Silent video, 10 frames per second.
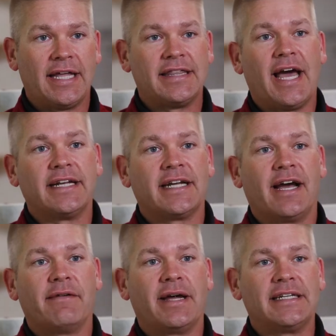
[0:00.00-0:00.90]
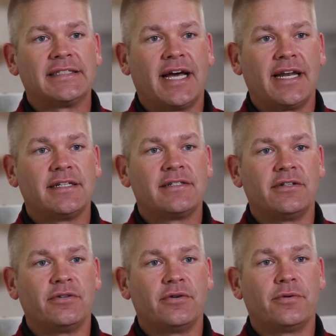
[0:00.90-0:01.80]
At that time, I decided
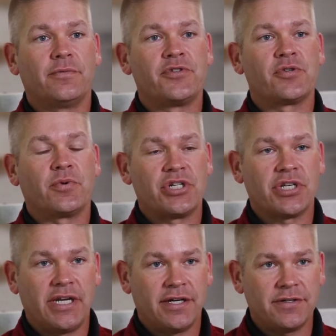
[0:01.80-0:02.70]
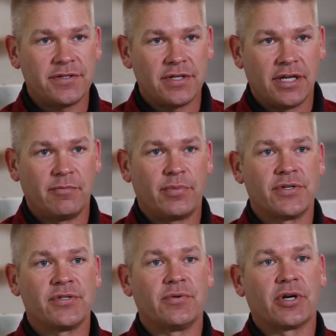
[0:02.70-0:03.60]
to switch gears and
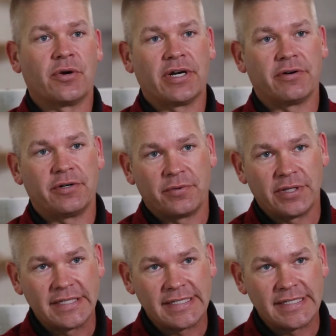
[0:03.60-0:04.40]
pursue a career in real